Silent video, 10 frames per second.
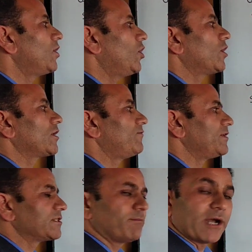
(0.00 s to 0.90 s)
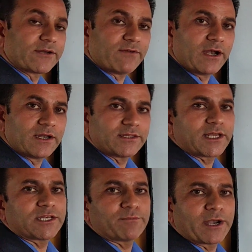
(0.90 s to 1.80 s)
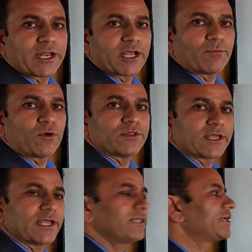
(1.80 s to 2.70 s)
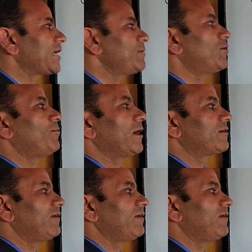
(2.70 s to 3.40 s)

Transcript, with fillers: or if it is the butt weld then depending upon again the type of butt